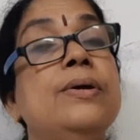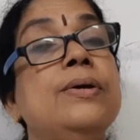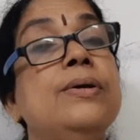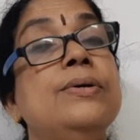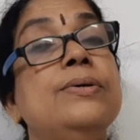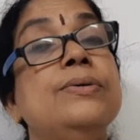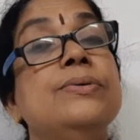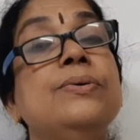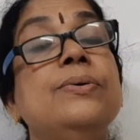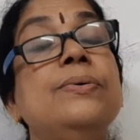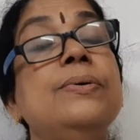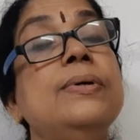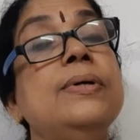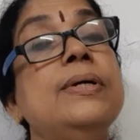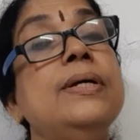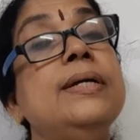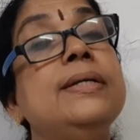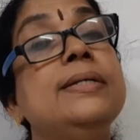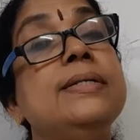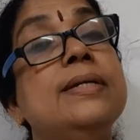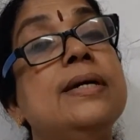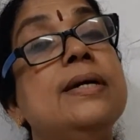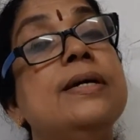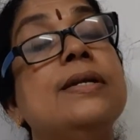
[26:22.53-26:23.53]
So
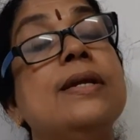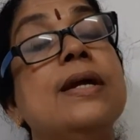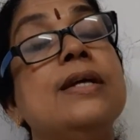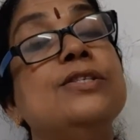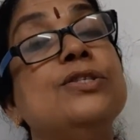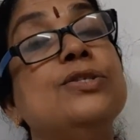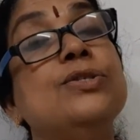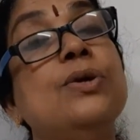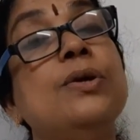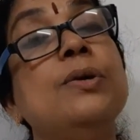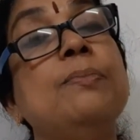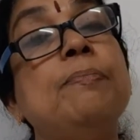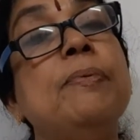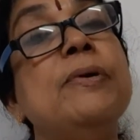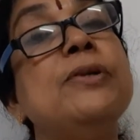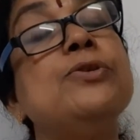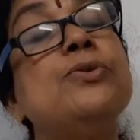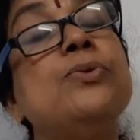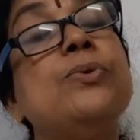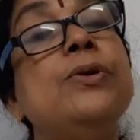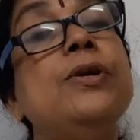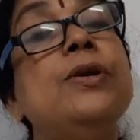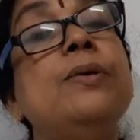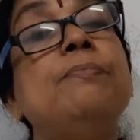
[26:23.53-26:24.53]
it runs on
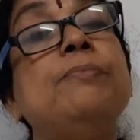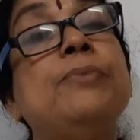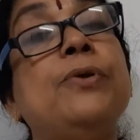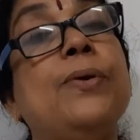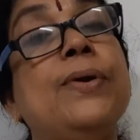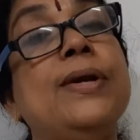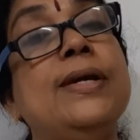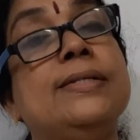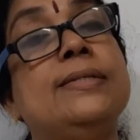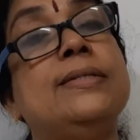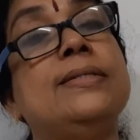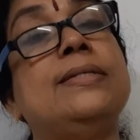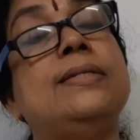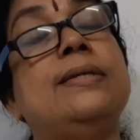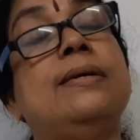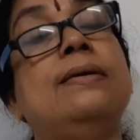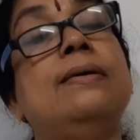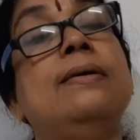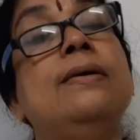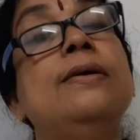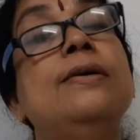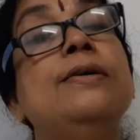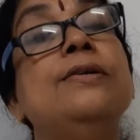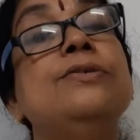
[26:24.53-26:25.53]
petroleum products.
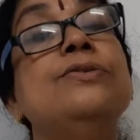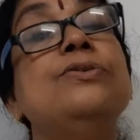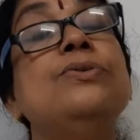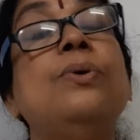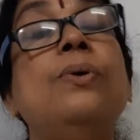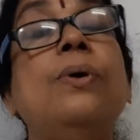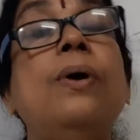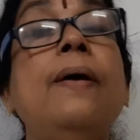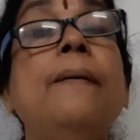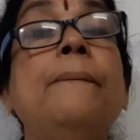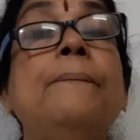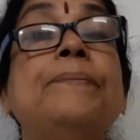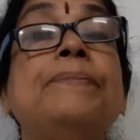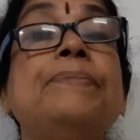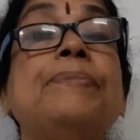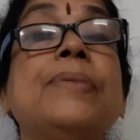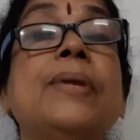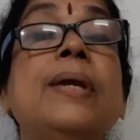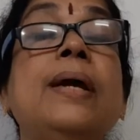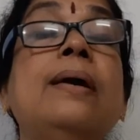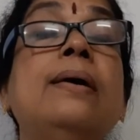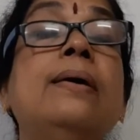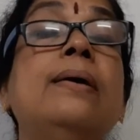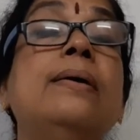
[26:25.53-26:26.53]
So
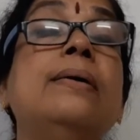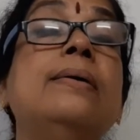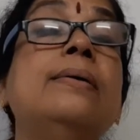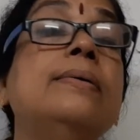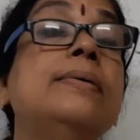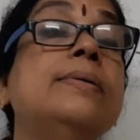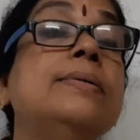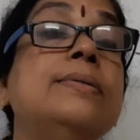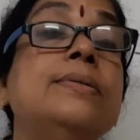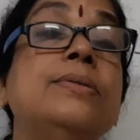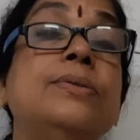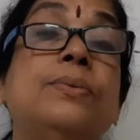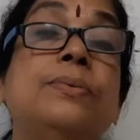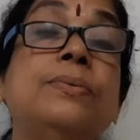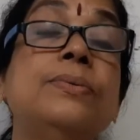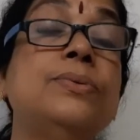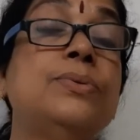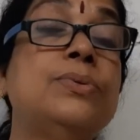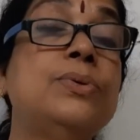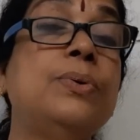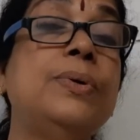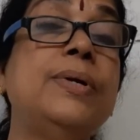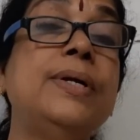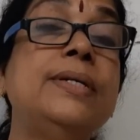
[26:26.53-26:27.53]

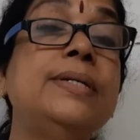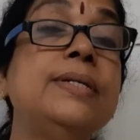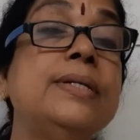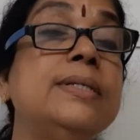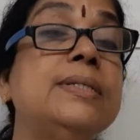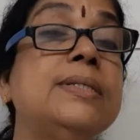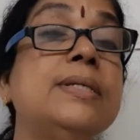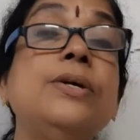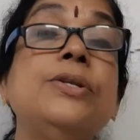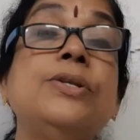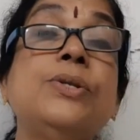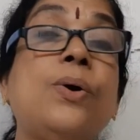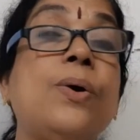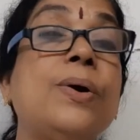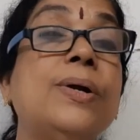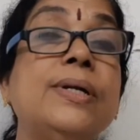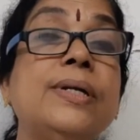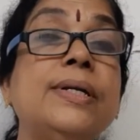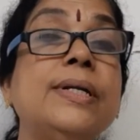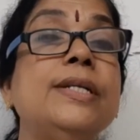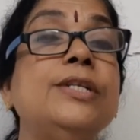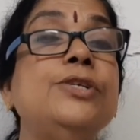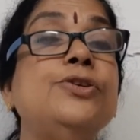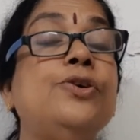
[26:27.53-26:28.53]
it is
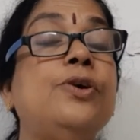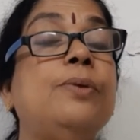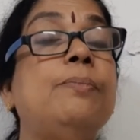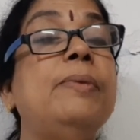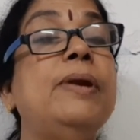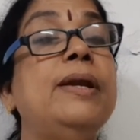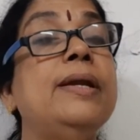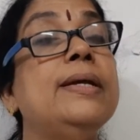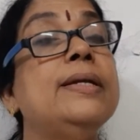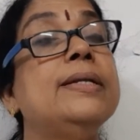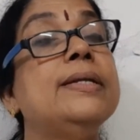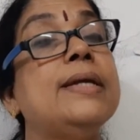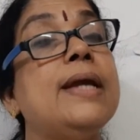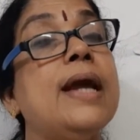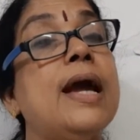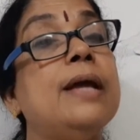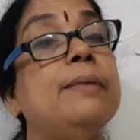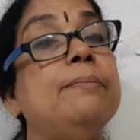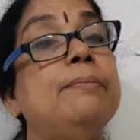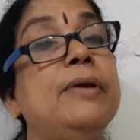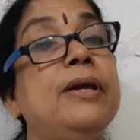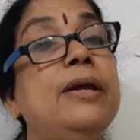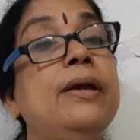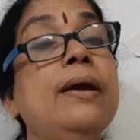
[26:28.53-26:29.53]
non-renewable. It
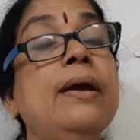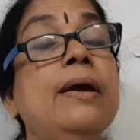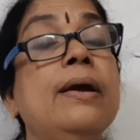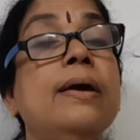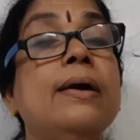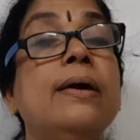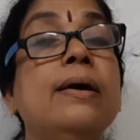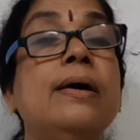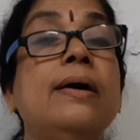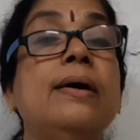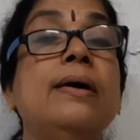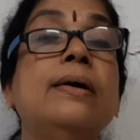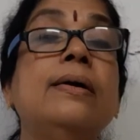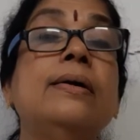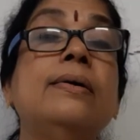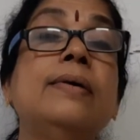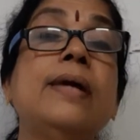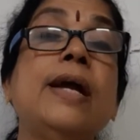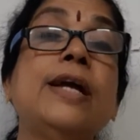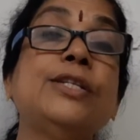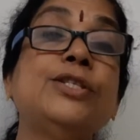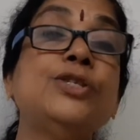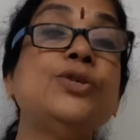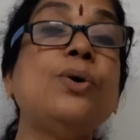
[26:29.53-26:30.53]
can be
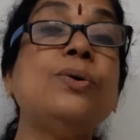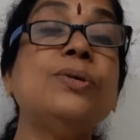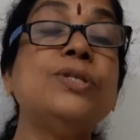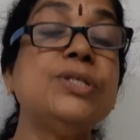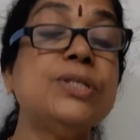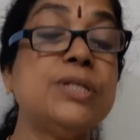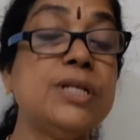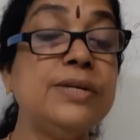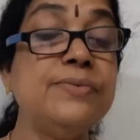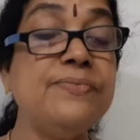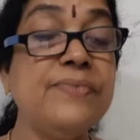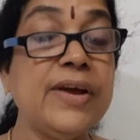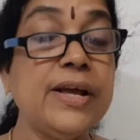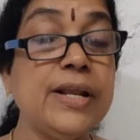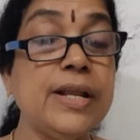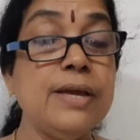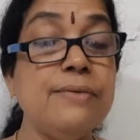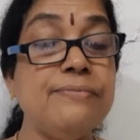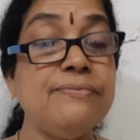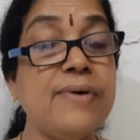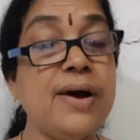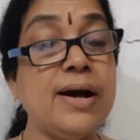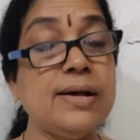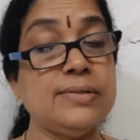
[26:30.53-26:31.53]
exhausted
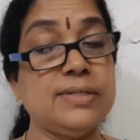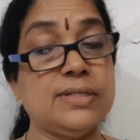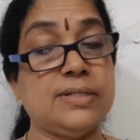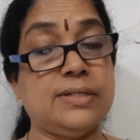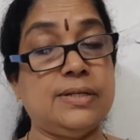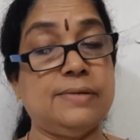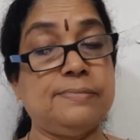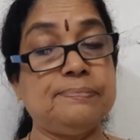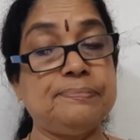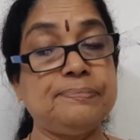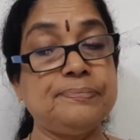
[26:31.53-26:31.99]
very fast.